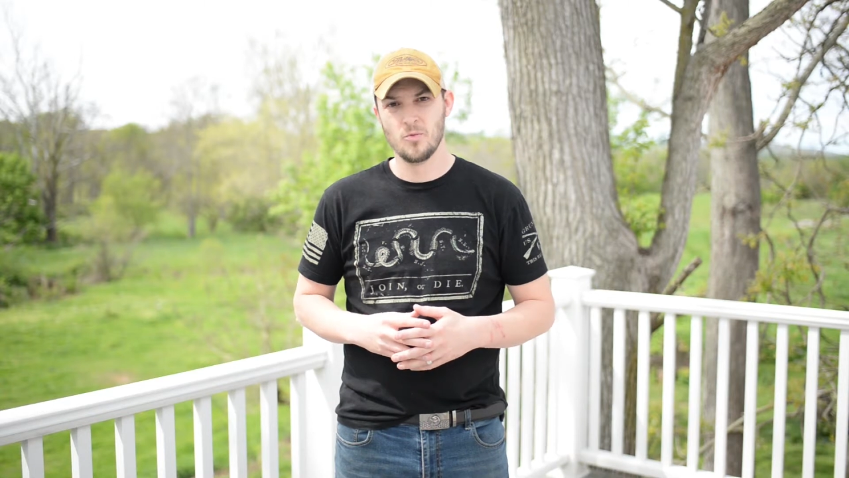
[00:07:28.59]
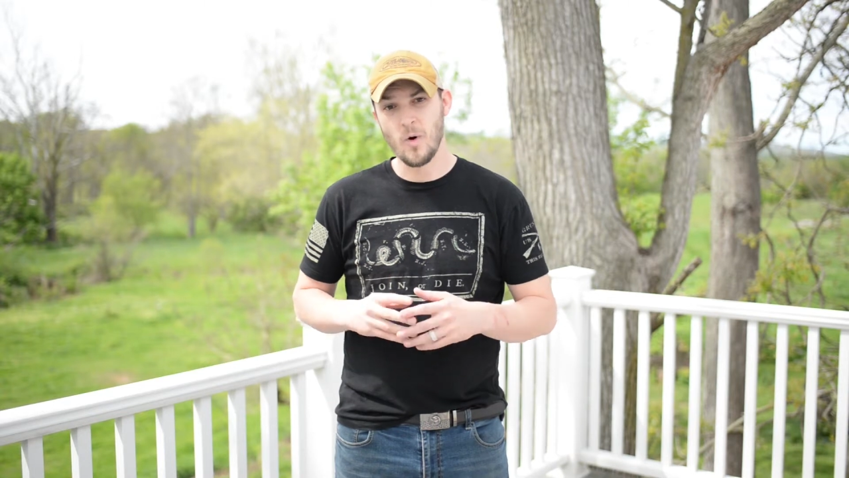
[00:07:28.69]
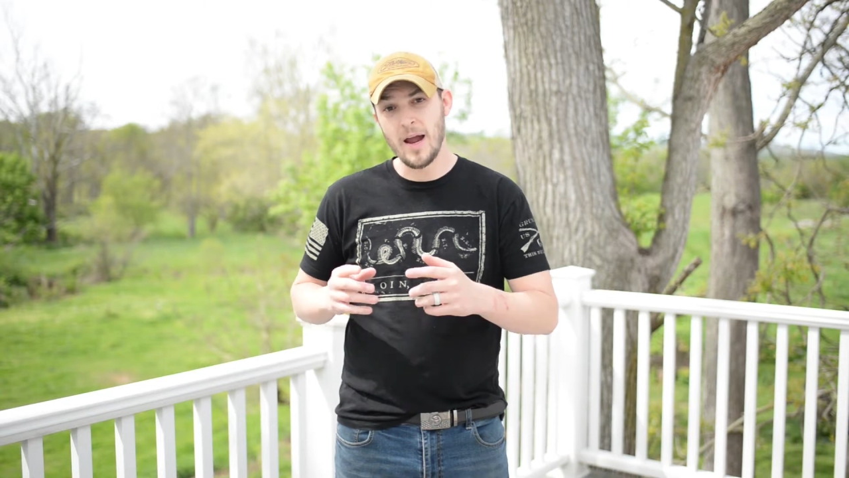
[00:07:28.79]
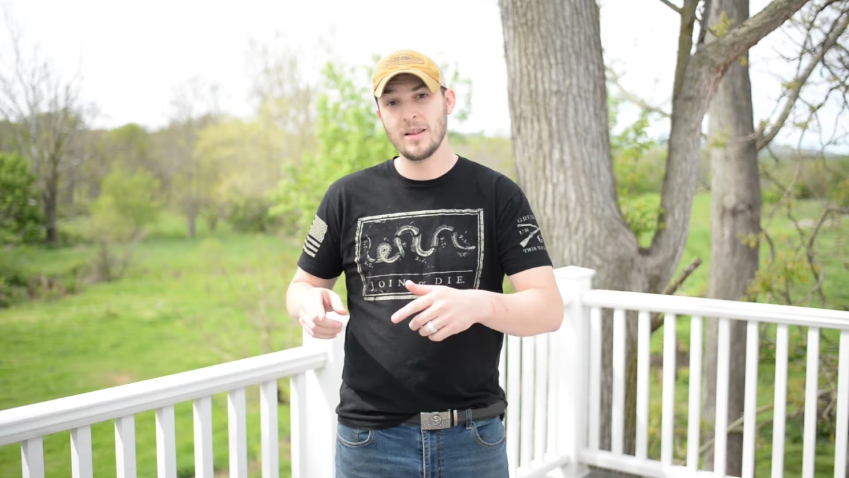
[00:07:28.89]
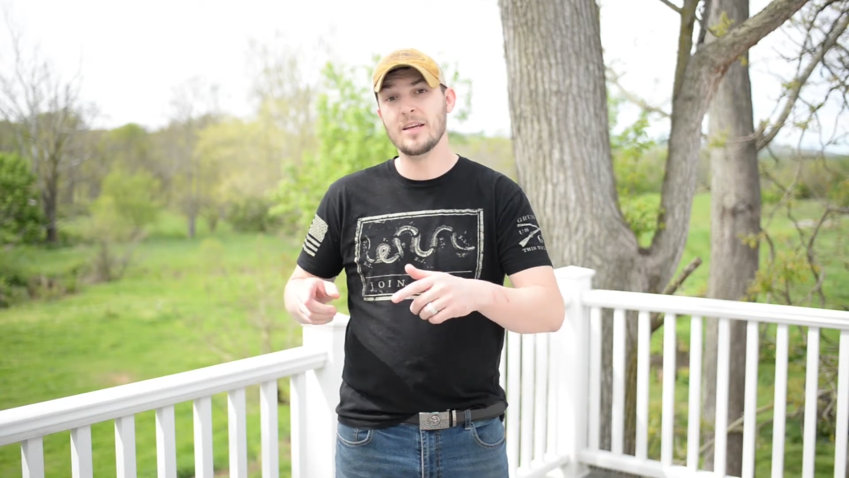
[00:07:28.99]

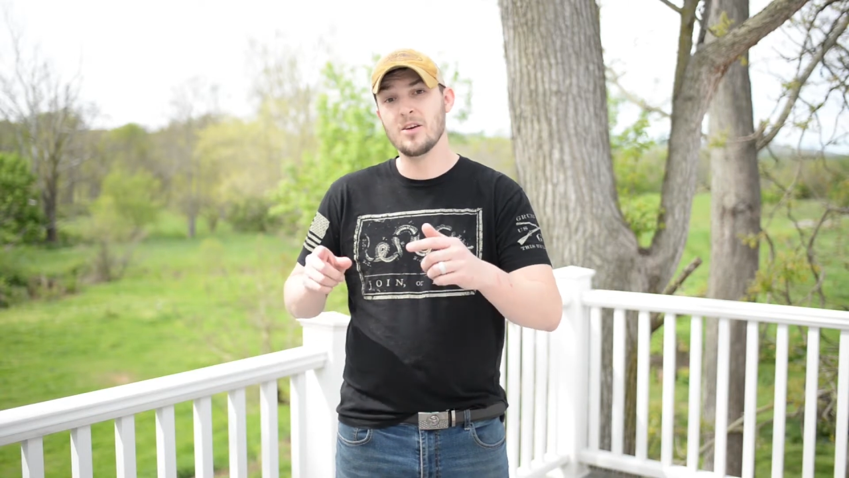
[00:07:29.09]
rightly